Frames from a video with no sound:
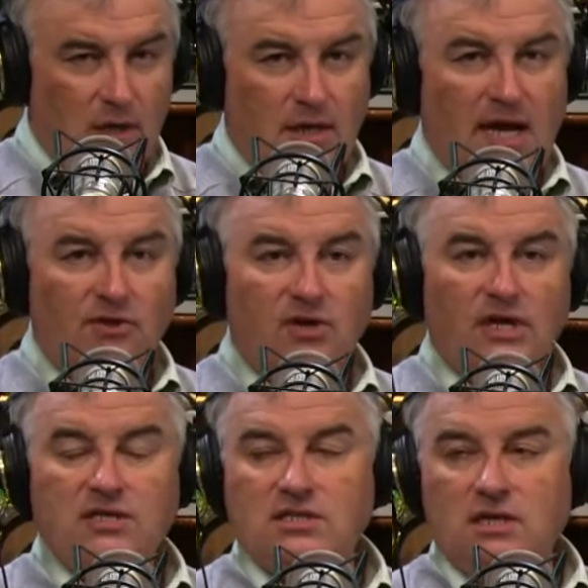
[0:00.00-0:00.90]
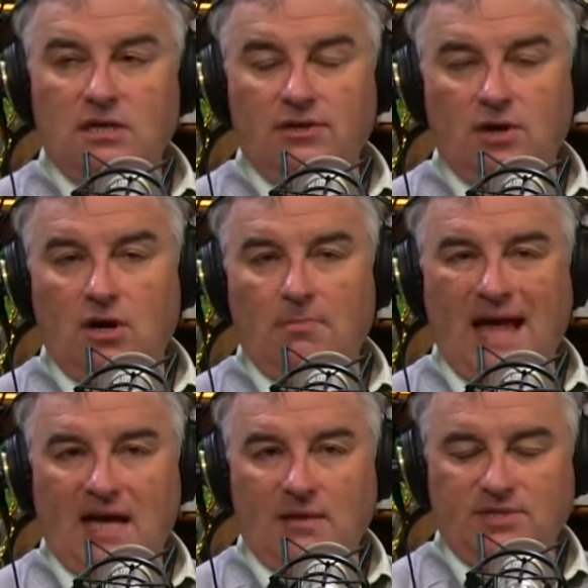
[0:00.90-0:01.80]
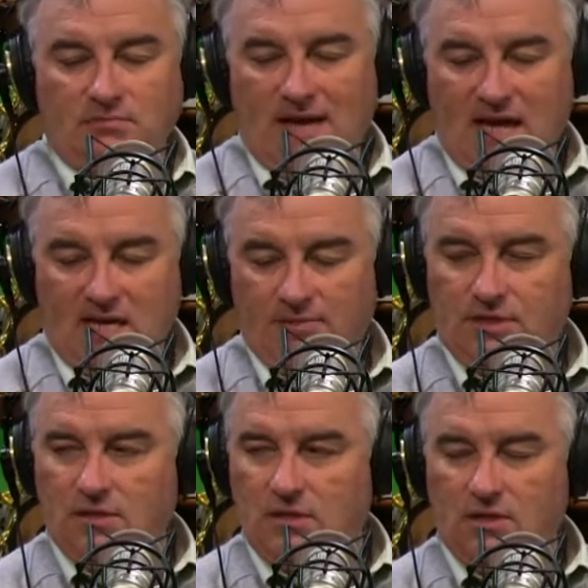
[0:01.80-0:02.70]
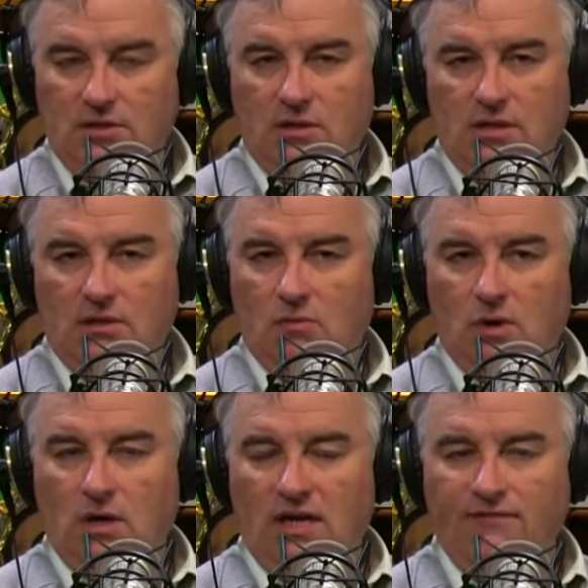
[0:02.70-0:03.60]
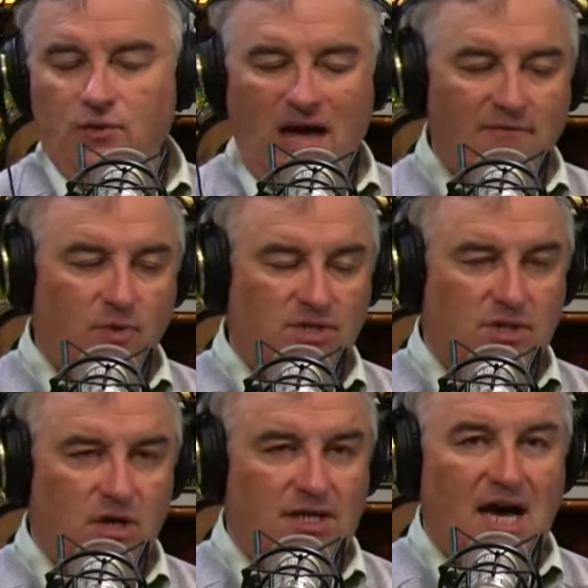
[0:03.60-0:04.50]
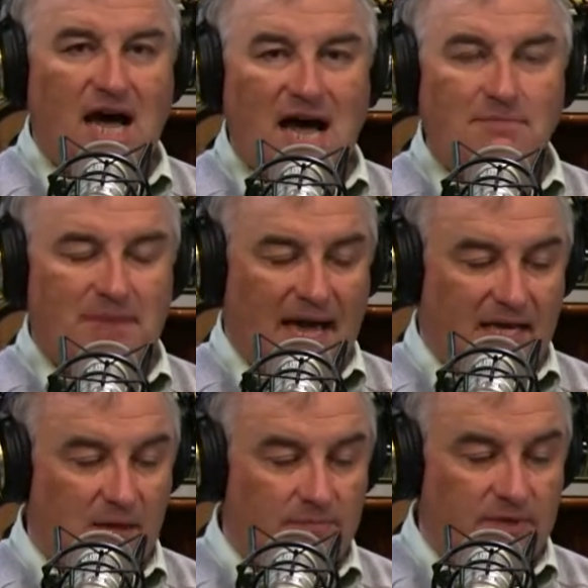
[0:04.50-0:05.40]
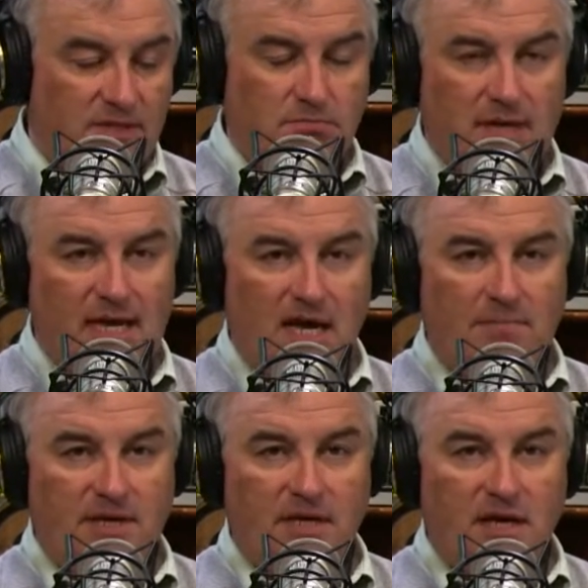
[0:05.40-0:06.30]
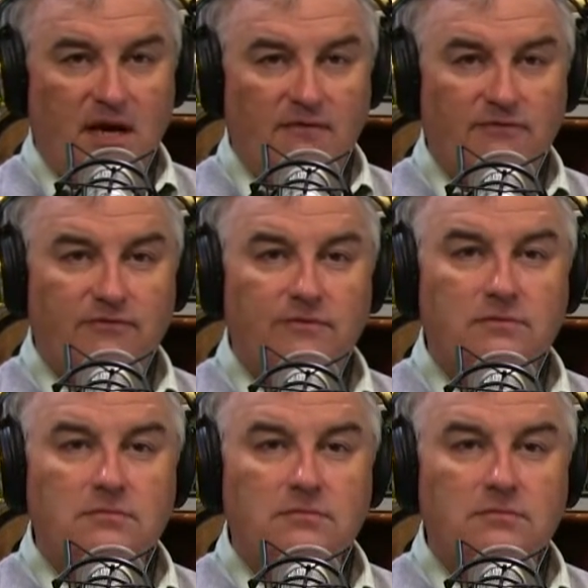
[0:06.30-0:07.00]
Now there are backups and backups. If you have what's called a hot backup, this may not be enough.